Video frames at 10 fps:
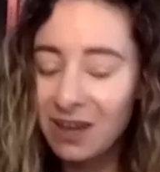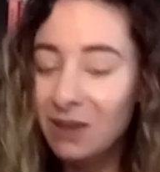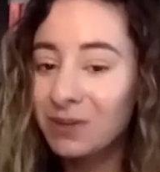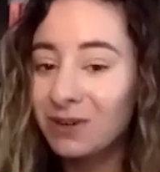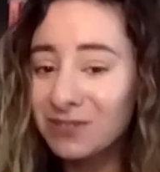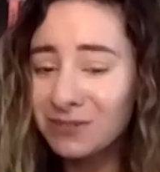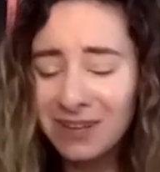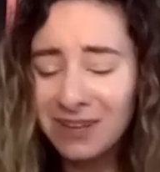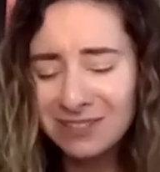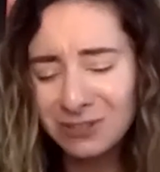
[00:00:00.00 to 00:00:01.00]
but also
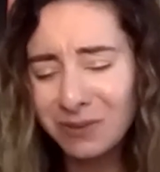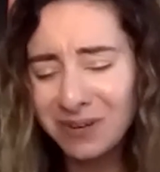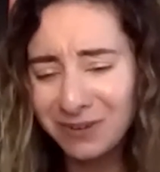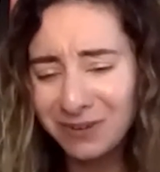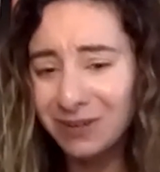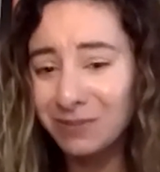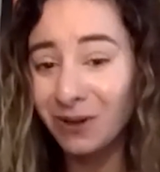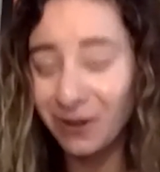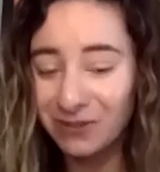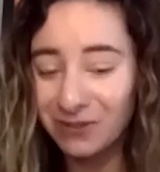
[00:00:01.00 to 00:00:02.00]
had so many incredible
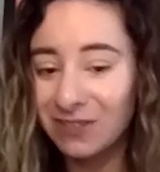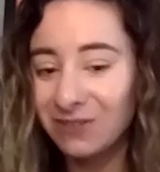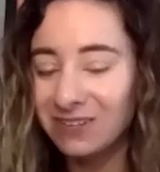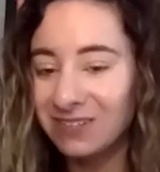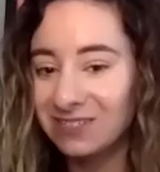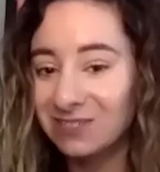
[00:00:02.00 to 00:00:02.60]
authors on their list.